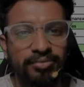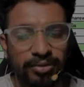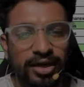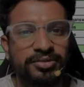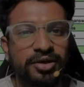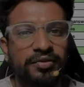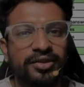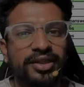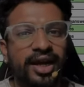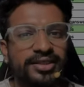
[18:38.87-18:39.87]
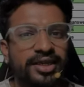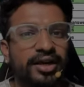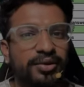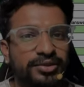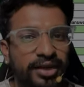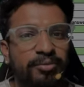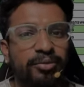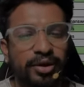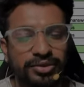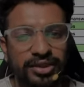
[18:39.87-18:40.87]
comes out with the ICAR counseling
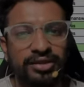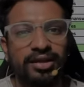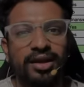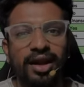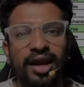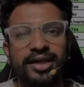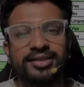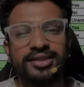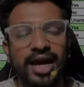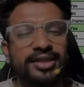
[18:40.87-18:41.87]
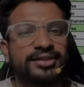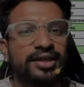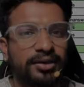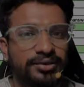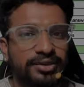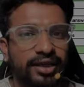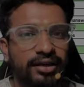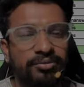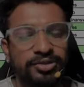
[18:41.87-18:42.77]
voucher and starts the counseling.